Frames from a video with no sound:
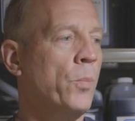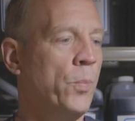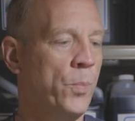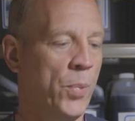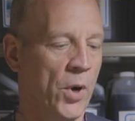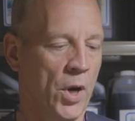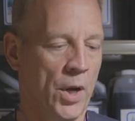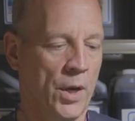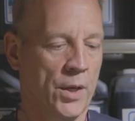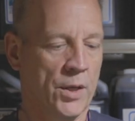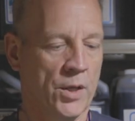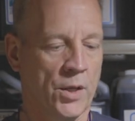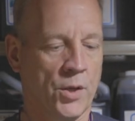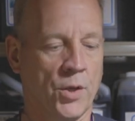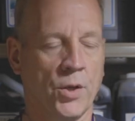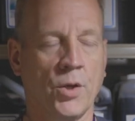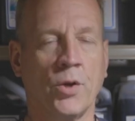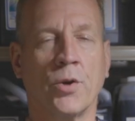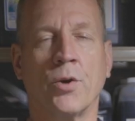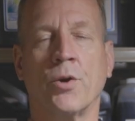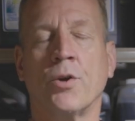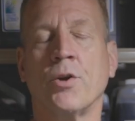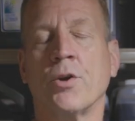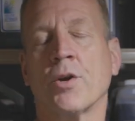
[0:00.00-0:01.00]
But
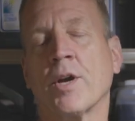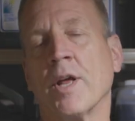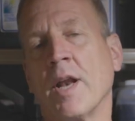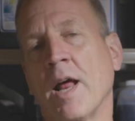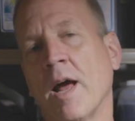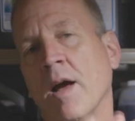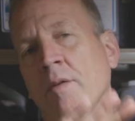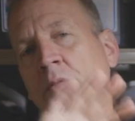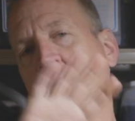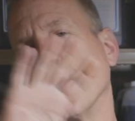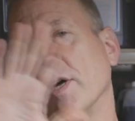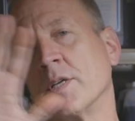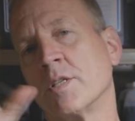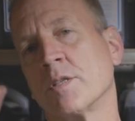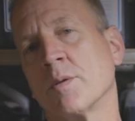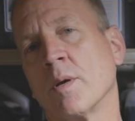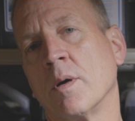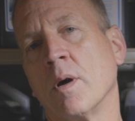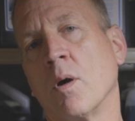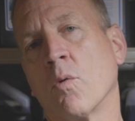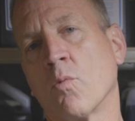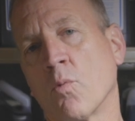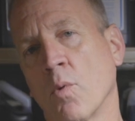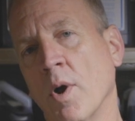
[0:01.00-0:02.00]
you can have a nice
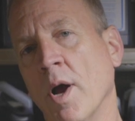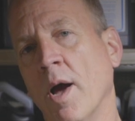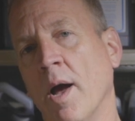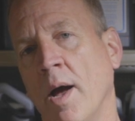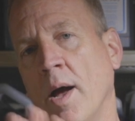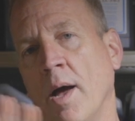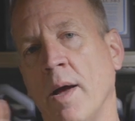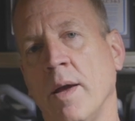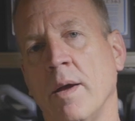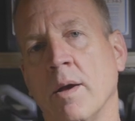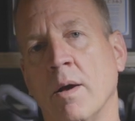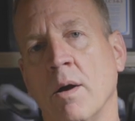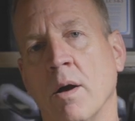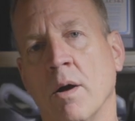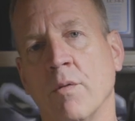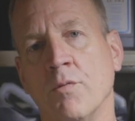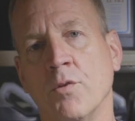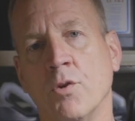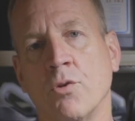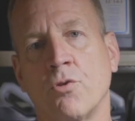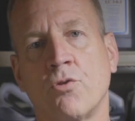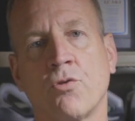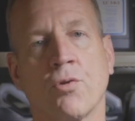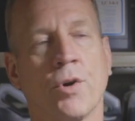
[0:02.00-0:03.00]
array of
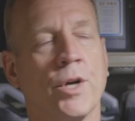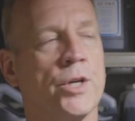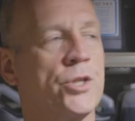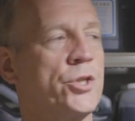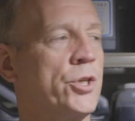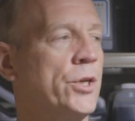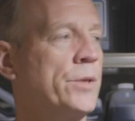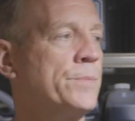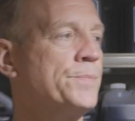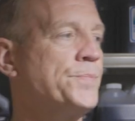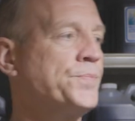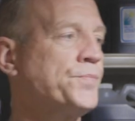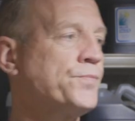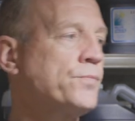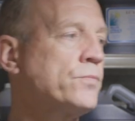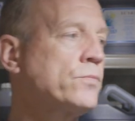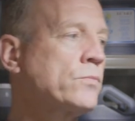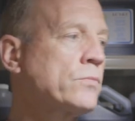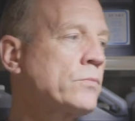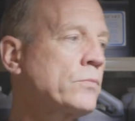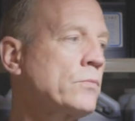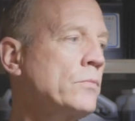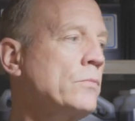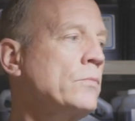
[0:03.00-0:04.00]
nutrition.
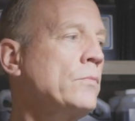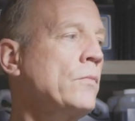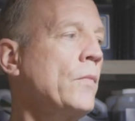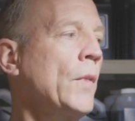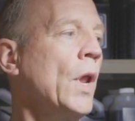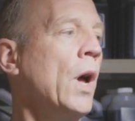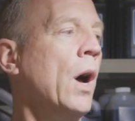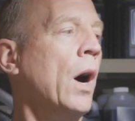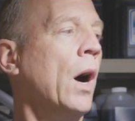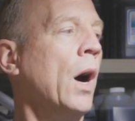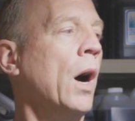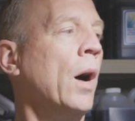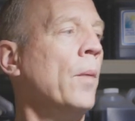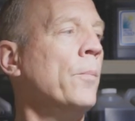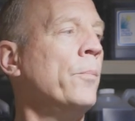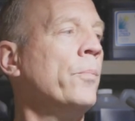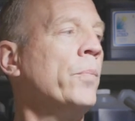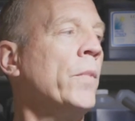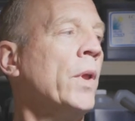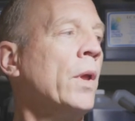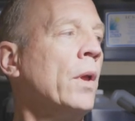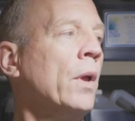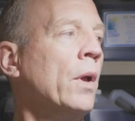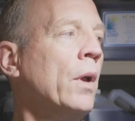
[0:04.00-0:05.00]
I
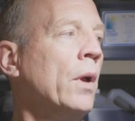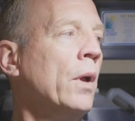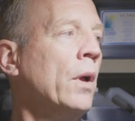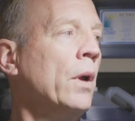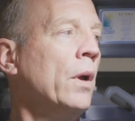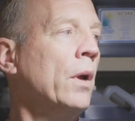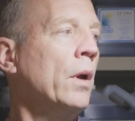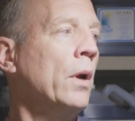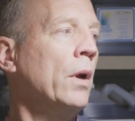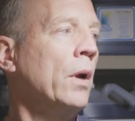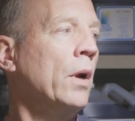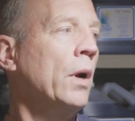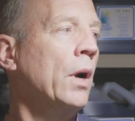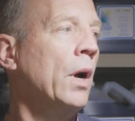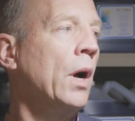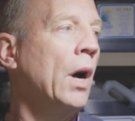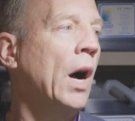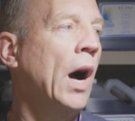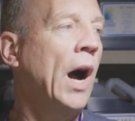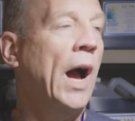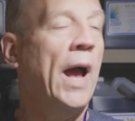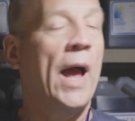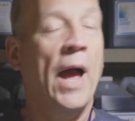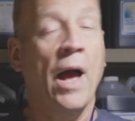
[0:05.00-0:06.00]

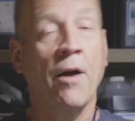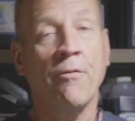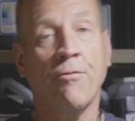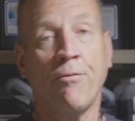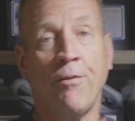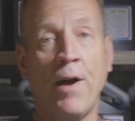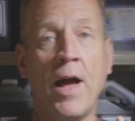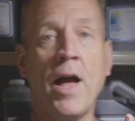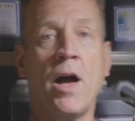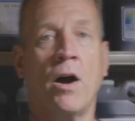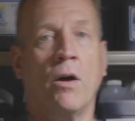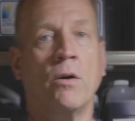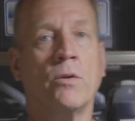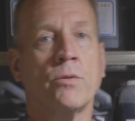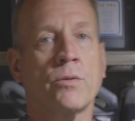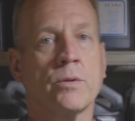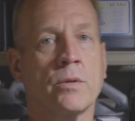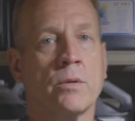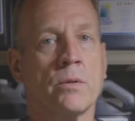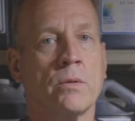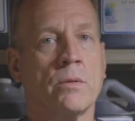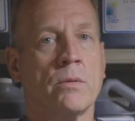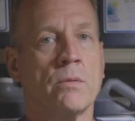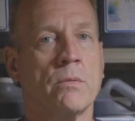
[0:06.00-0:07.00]
have
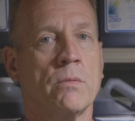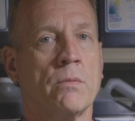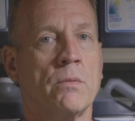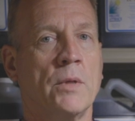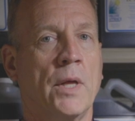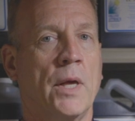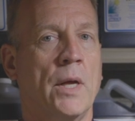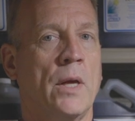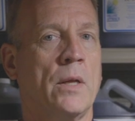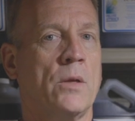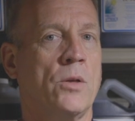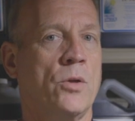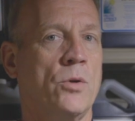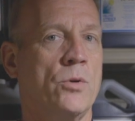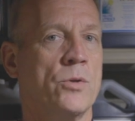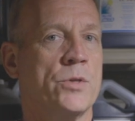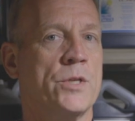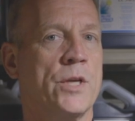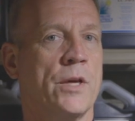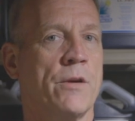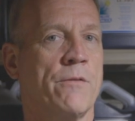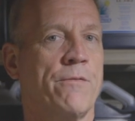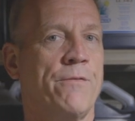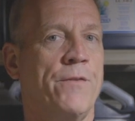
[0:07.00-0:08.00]
found that
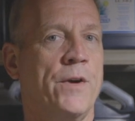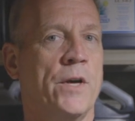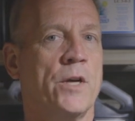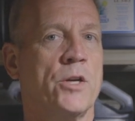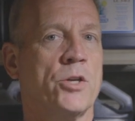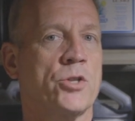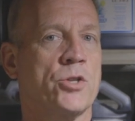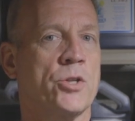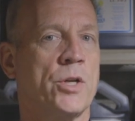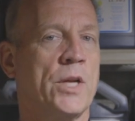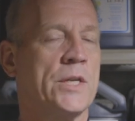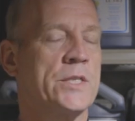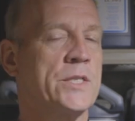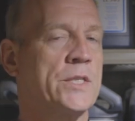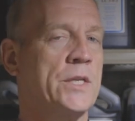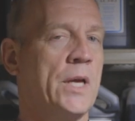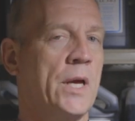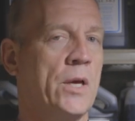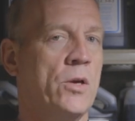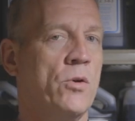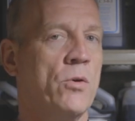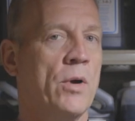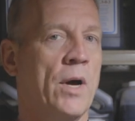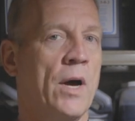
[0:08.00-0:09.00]
using fish, let's
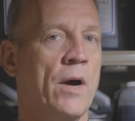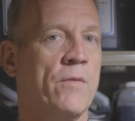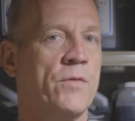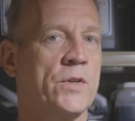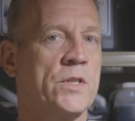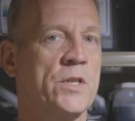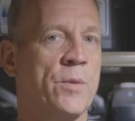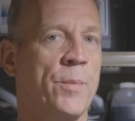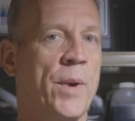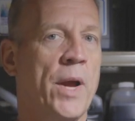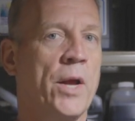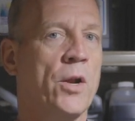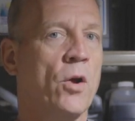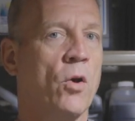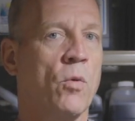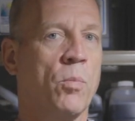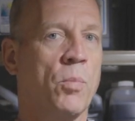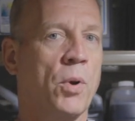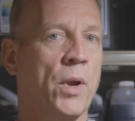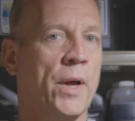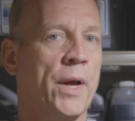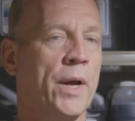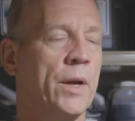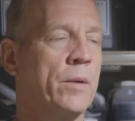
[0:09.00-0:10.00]
say you have a tomato
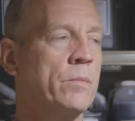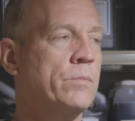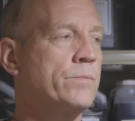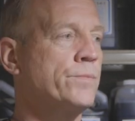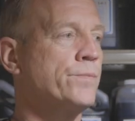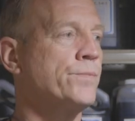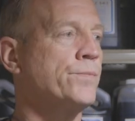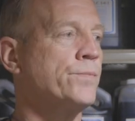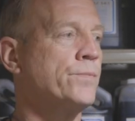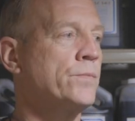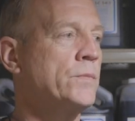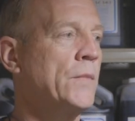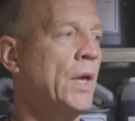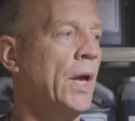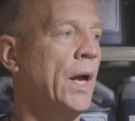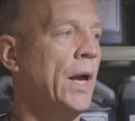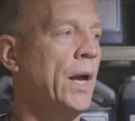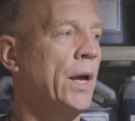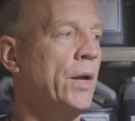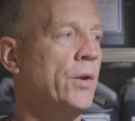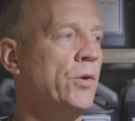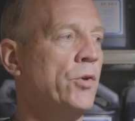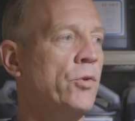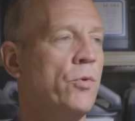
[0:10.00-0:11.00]
plant
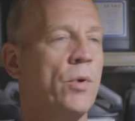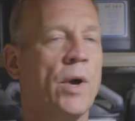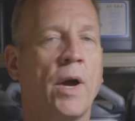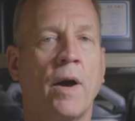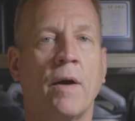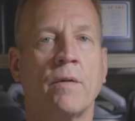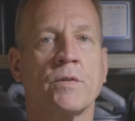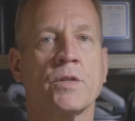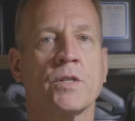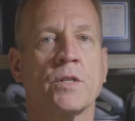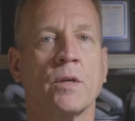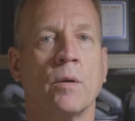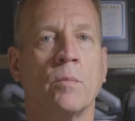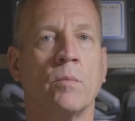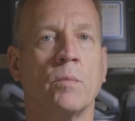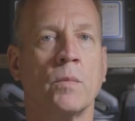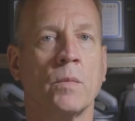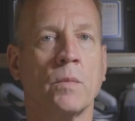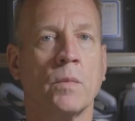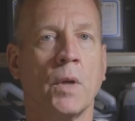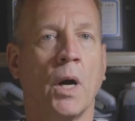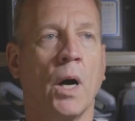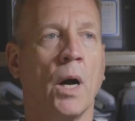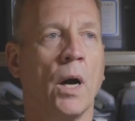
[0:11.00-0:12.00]
and you have some
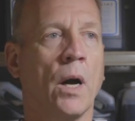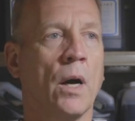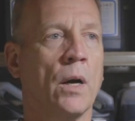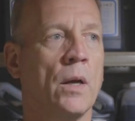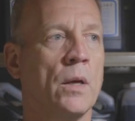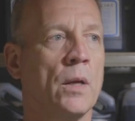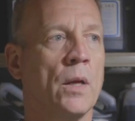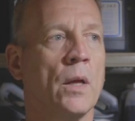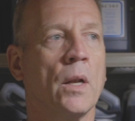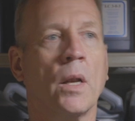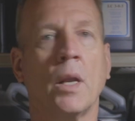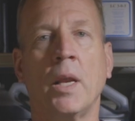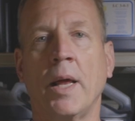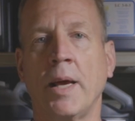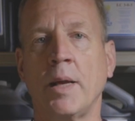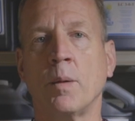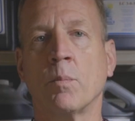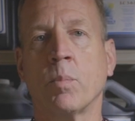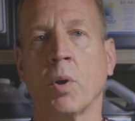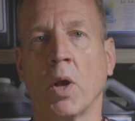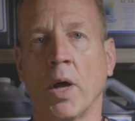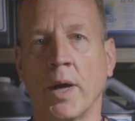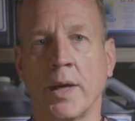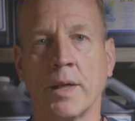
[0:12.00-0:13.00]

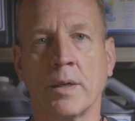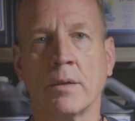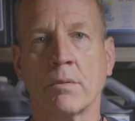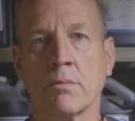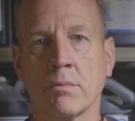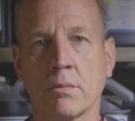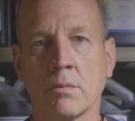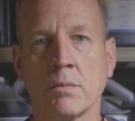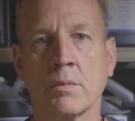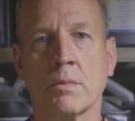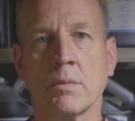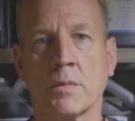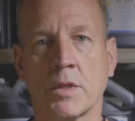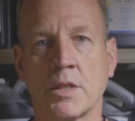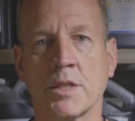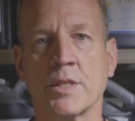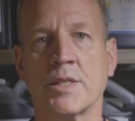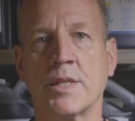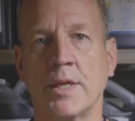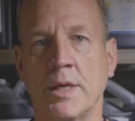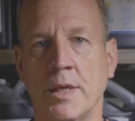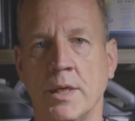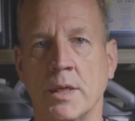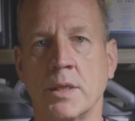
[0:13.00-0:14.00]
late blight
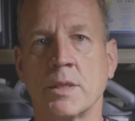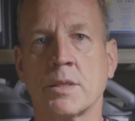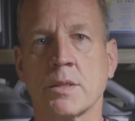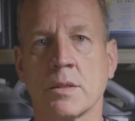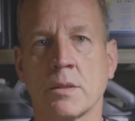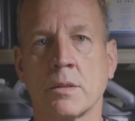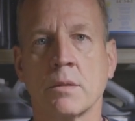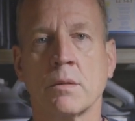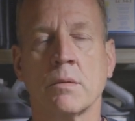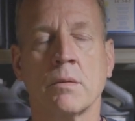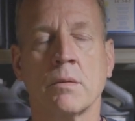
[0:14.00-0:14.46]
disease